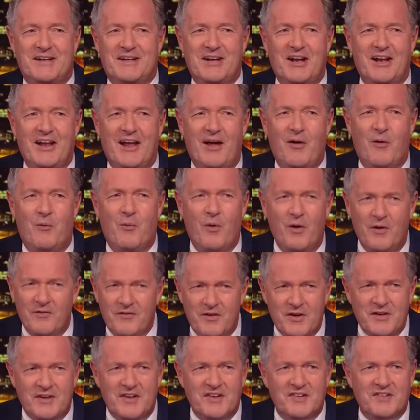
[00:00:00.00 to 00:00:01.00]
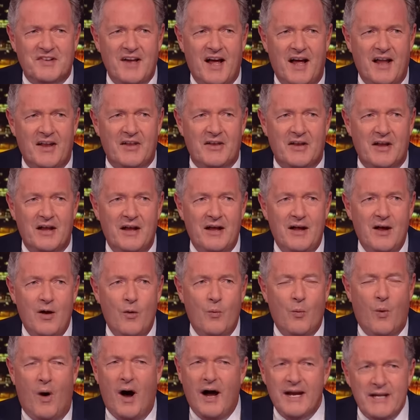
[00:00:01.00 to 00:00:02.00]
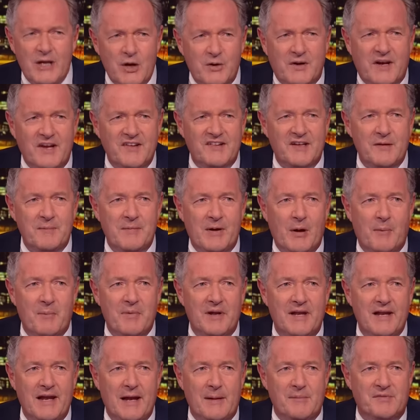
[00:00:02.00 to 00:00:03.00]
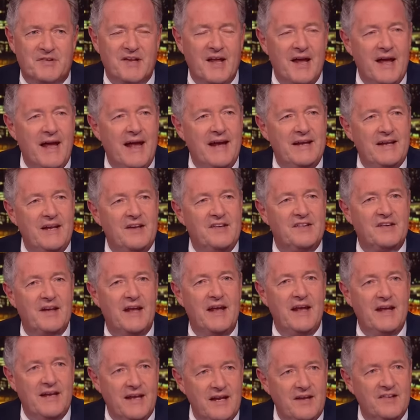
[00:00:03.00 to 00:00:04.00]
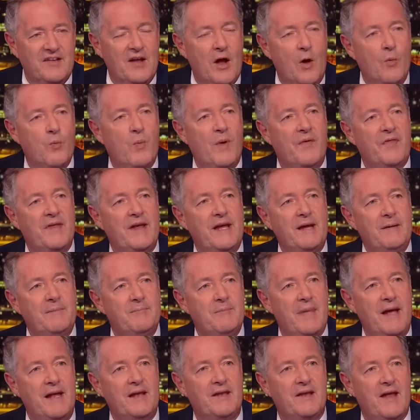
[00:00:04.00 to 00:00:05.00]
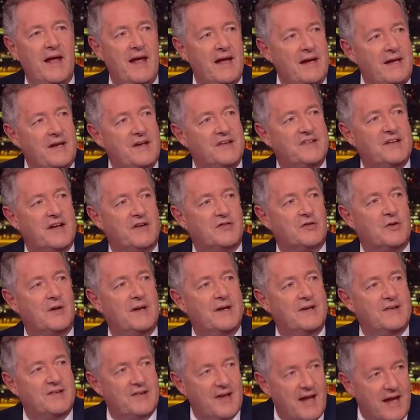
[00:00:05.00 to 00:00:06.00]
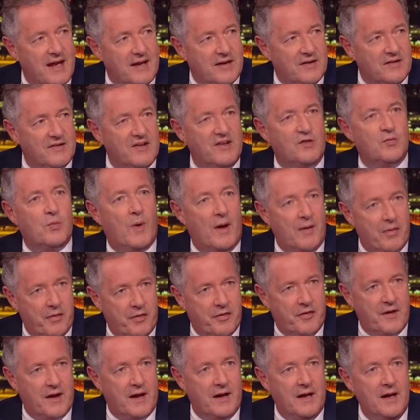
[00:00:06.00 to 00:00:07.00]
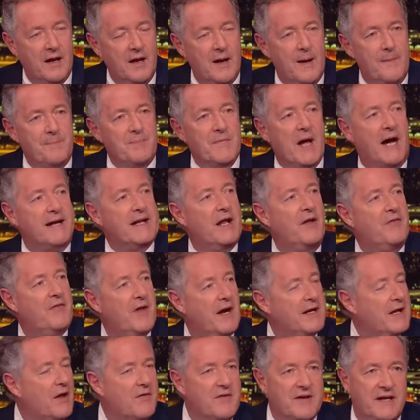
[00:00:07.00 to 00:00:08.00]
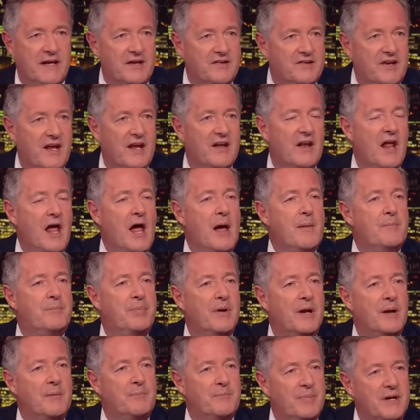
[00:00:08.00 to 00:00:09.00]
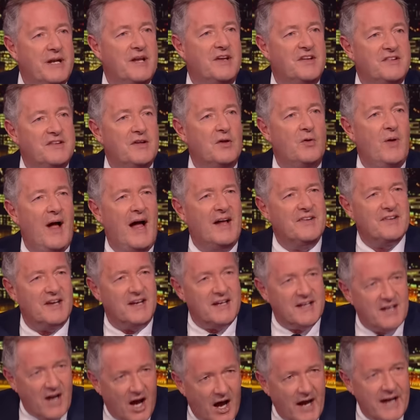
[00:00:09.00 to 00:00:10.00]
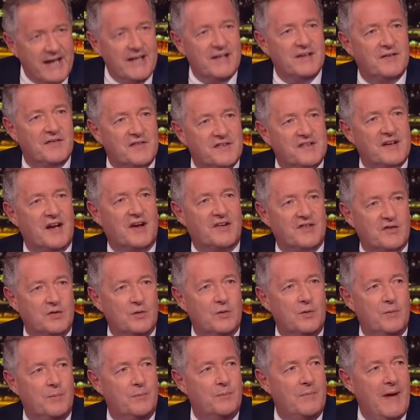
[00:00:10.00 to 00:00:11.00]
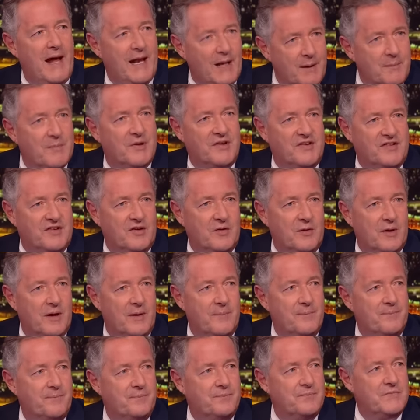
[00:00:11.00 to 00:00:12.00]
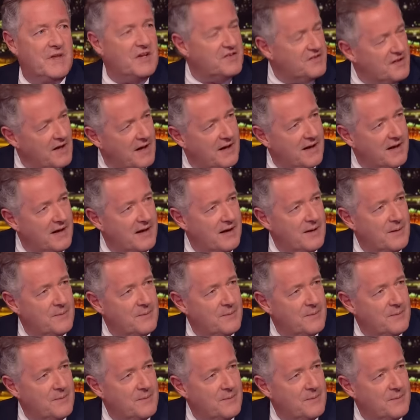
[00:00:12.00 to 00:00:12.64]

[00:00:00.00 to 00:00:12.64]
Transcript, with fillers: and you're like, "What have you just done? Yeah. Why are you kissing me on the lips?" It is, it is. Whether he meant any sexual intent yeah. is one thing. But it's one I don't, thing. I don't think he did. But but it still has a kind of sexual element to it. But I think, I think,